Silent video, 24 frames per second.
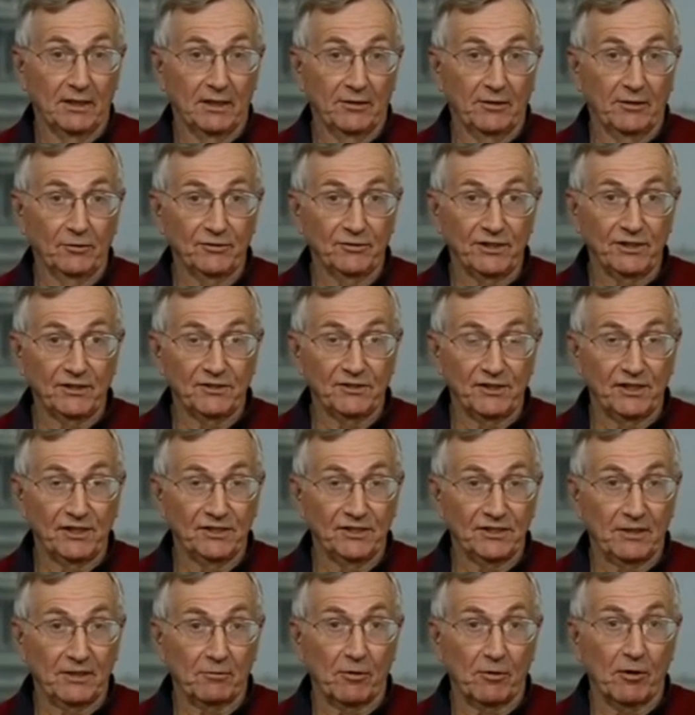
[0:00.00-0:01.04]
those
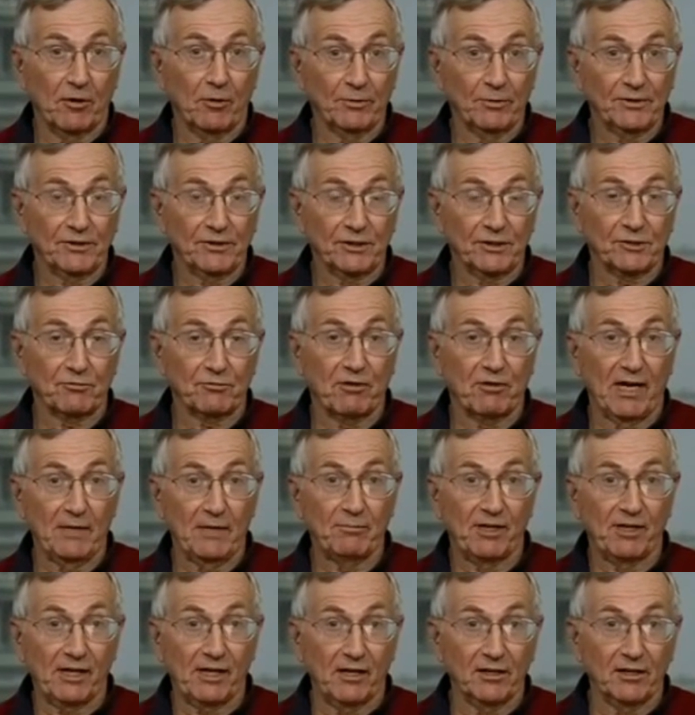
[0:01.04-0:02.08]
incidents that were always
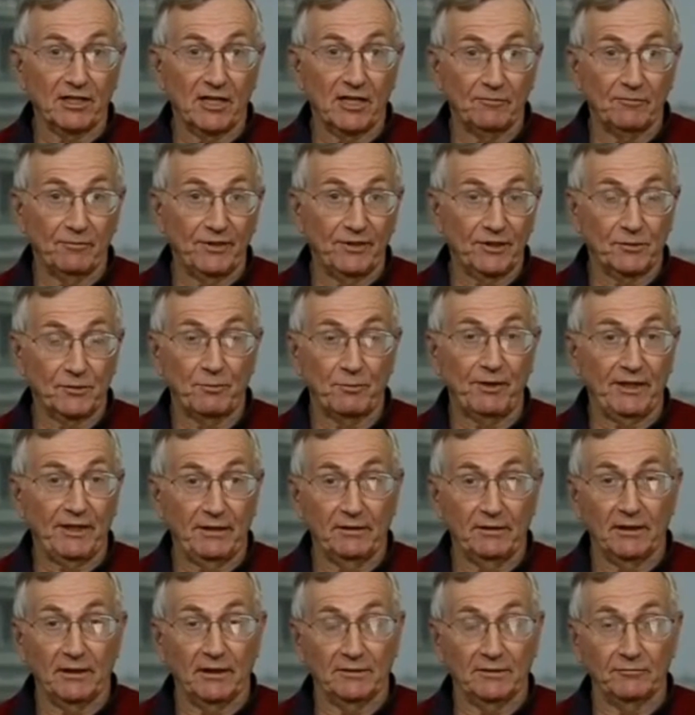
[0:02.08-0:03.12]
described by our government as
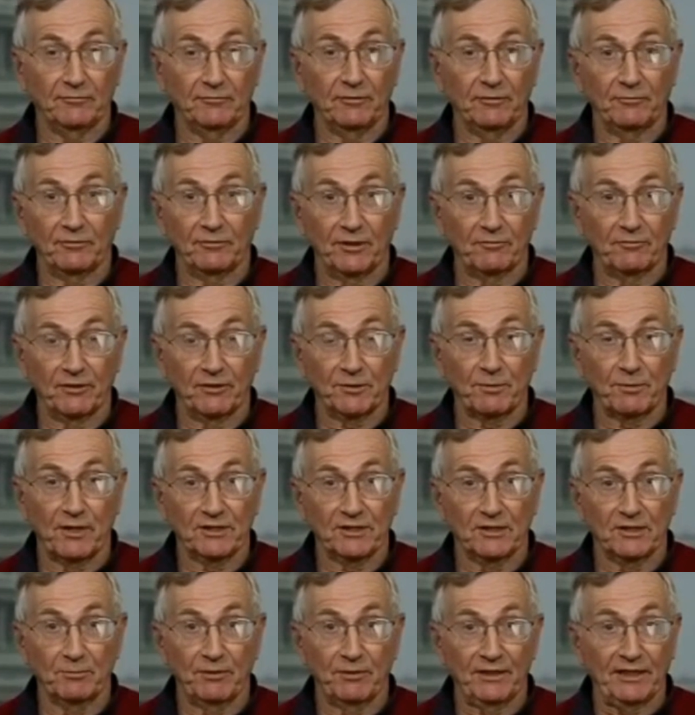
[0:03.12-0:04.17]
being the
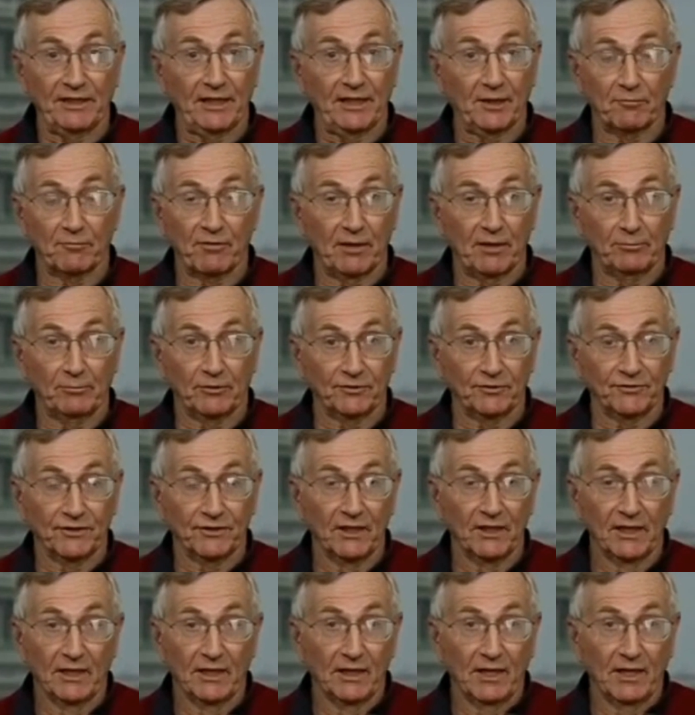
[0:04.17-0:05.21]
responsibility of the rebels
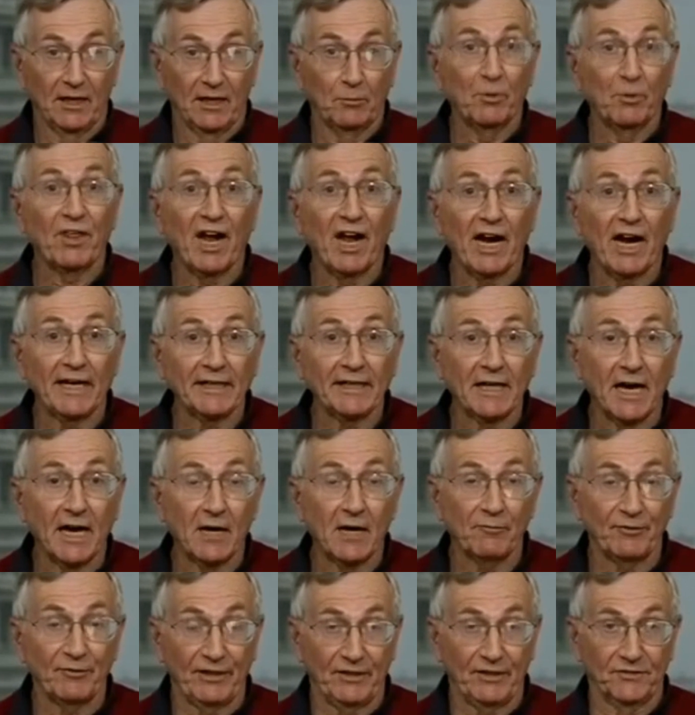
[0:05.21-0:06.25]
with high
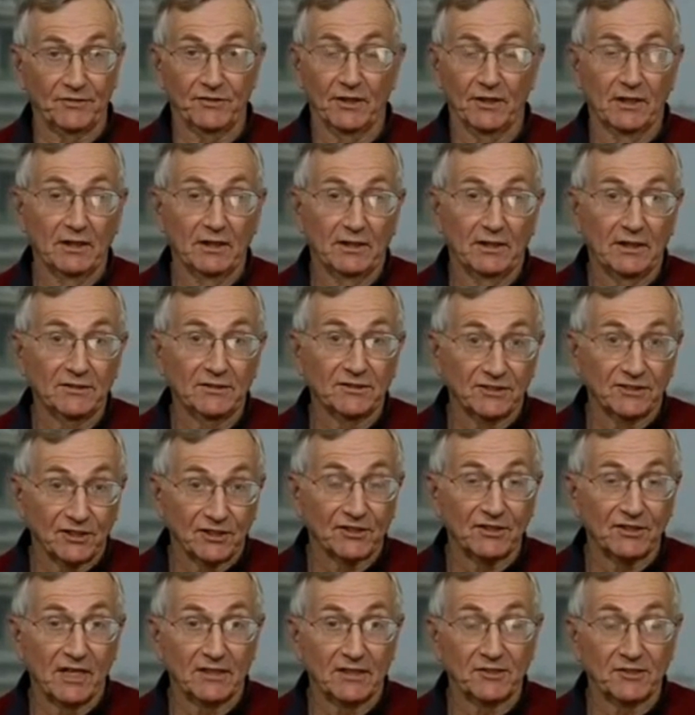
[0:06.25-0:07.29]
confidence. It's
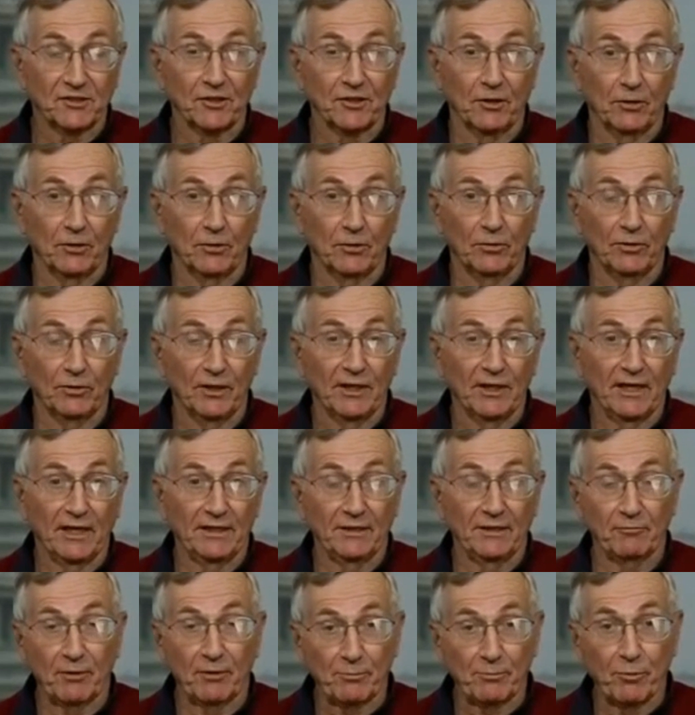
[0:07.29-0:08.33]
just not so.
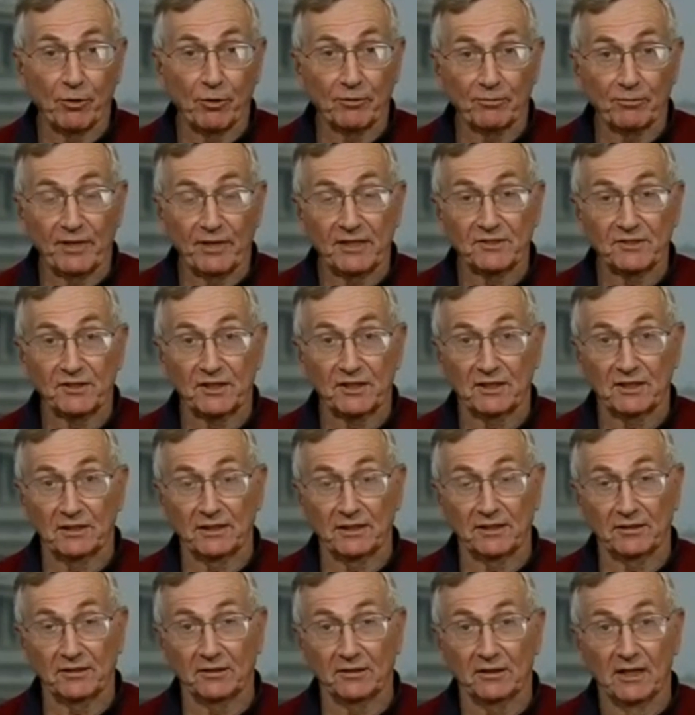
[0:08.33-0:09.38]
And the report makes it
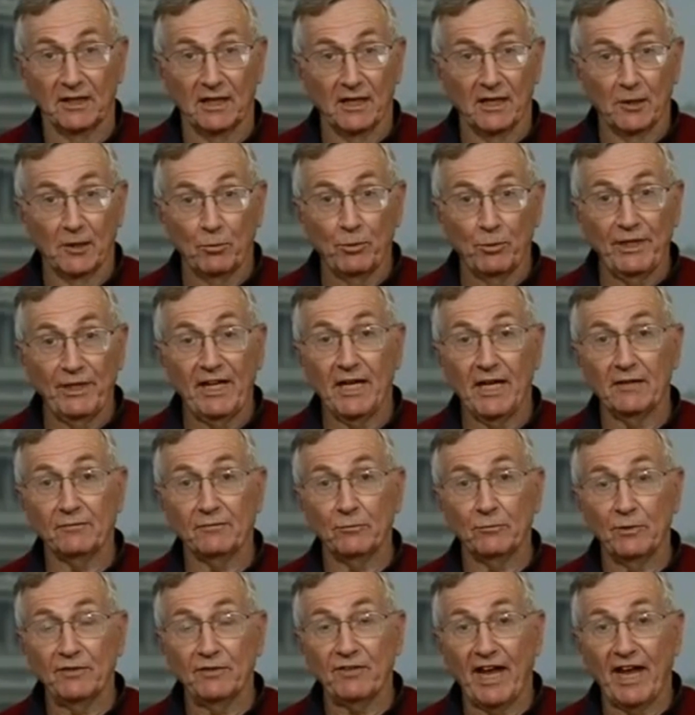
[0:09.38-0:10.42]
clear we've
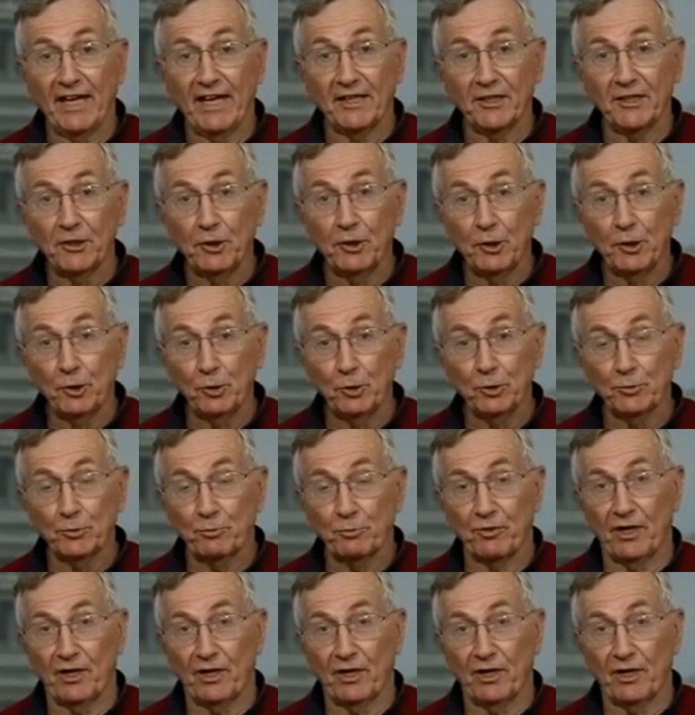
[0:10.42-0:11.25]
had a huge